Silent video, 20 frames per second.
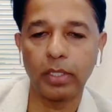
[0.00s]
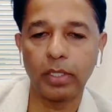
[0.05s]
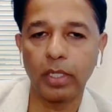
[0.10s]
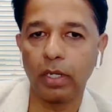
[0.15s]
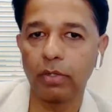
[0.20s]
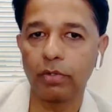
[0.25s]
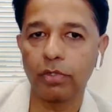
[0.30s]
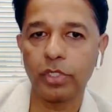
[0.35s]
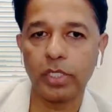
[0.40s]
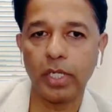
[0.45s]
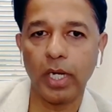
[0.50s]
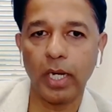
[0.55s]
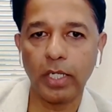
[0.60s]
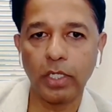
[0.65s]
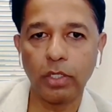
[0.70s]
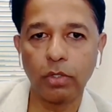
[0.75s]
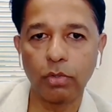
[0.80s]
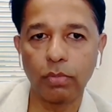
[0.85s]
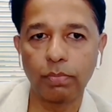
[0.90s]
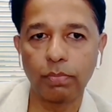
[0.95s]
Are they
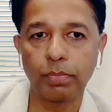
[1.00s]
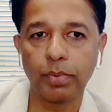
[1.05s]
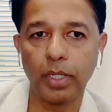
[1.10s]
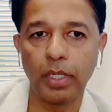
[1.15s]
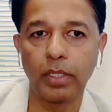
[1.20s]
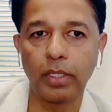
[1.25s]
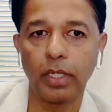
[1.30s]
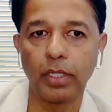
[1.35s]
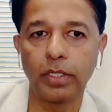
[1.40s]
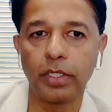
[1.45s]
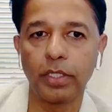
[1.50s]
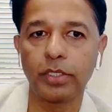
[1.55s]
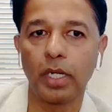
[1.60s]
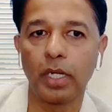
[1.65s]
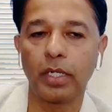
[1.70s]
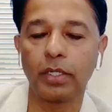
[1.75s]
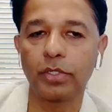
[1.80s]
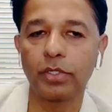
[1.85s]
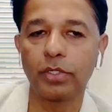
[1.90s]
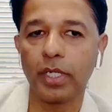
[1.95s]
understanding
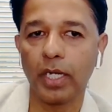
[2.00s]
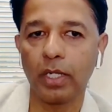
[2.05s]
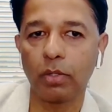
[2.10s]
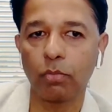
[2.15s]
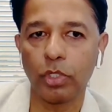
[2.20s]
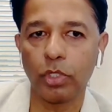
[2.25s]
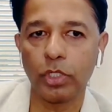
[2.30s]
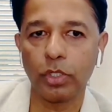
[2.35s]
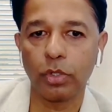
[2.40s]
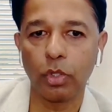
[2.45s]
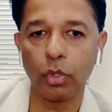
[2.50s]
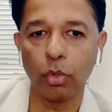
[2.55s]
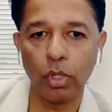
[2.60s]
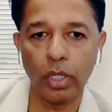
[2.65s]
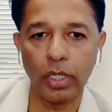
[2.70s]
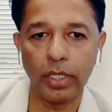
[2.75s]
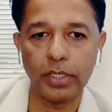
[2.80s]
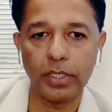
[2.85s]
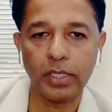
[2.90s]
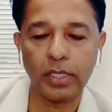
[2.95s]
what your
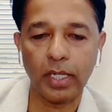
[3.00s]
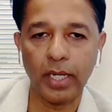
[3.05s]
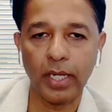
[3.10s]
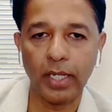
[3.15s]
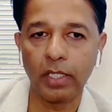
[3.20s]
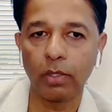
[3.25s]
goal is?